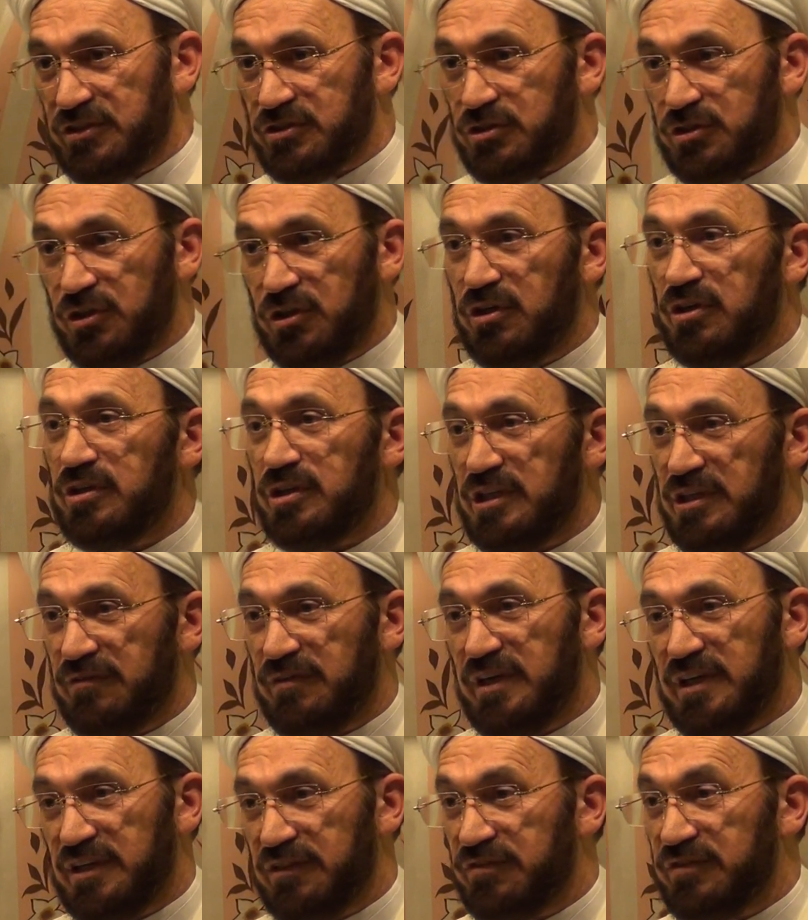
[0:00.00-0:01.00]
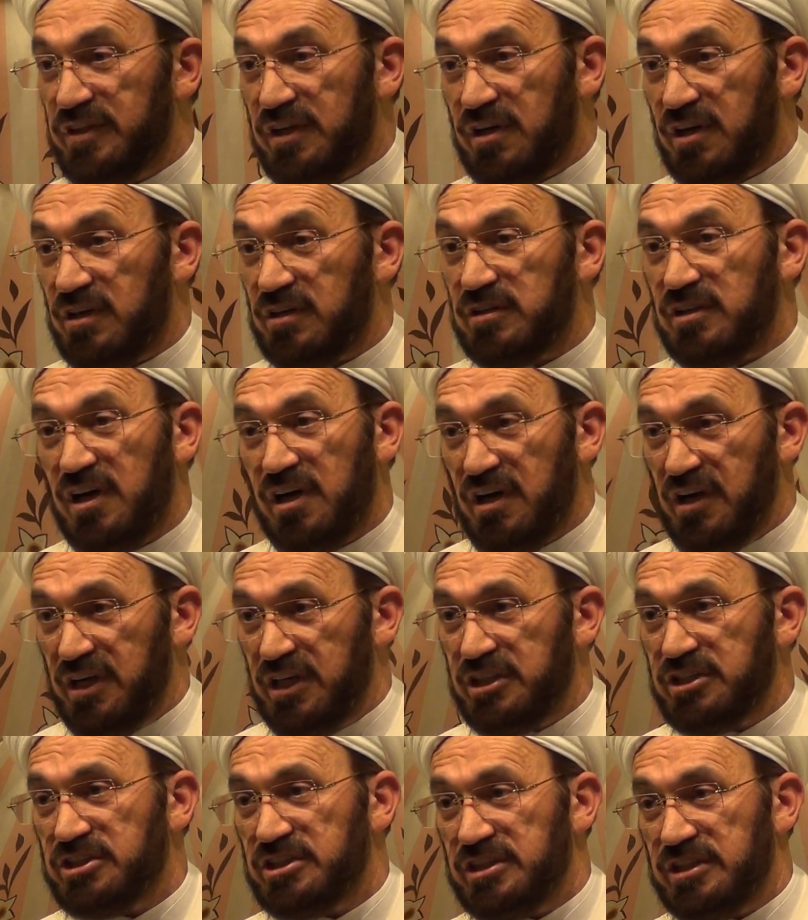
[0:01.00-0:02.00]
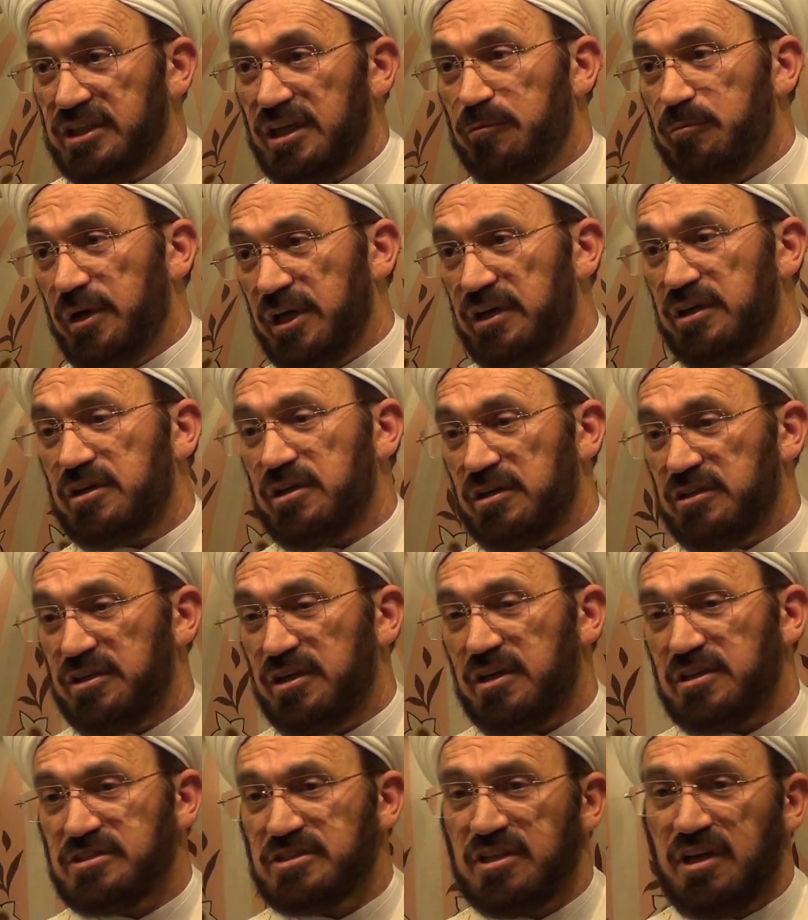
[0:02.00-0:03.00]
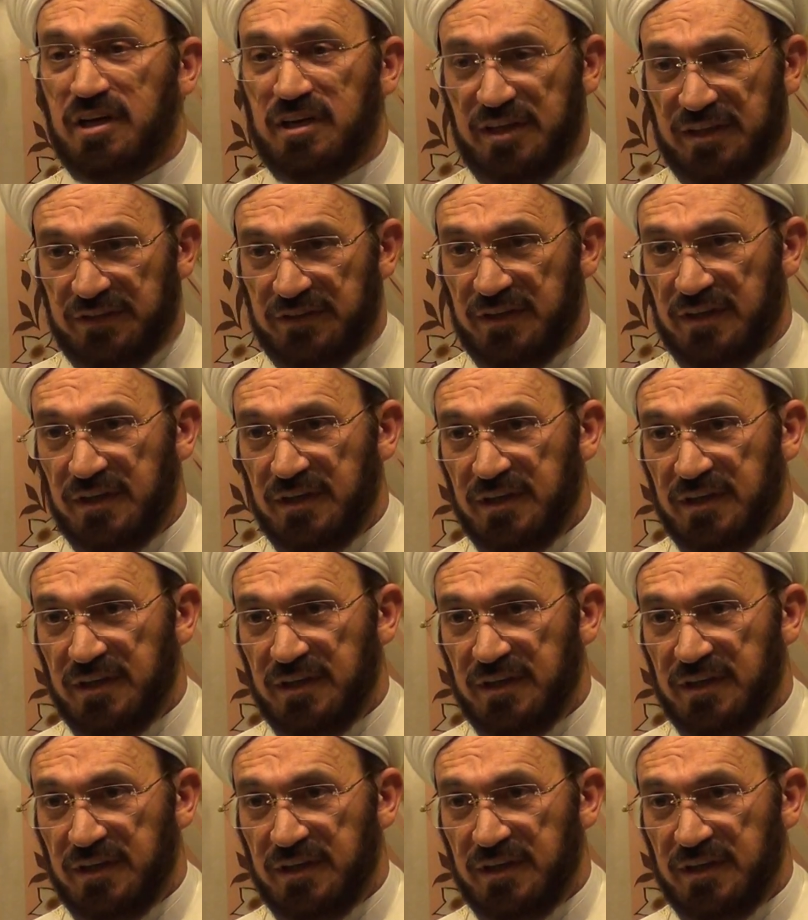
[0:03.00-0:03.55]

So even if there are Daesh in America, they are silent.